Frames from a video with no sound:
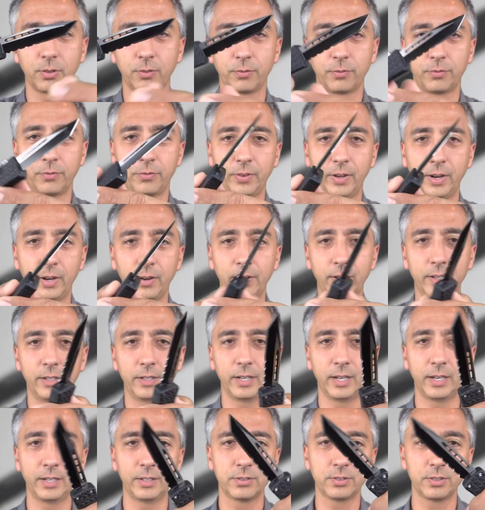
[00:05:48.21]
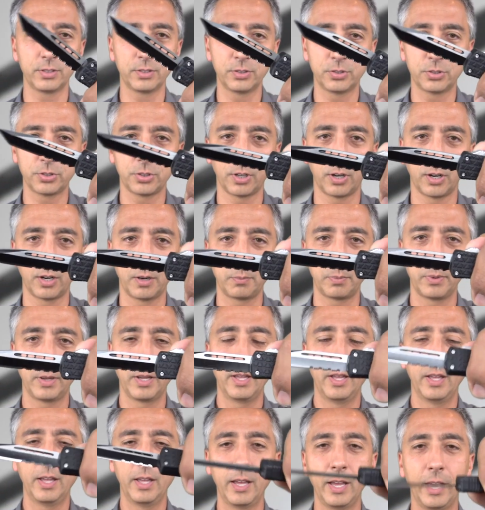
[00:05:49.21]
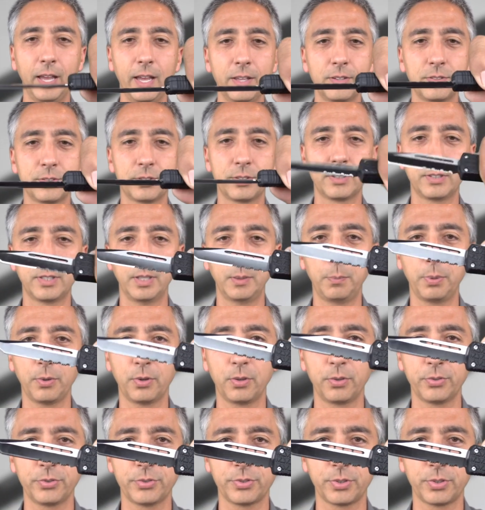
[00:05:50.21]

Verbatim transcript: are very nice and sharp. As typical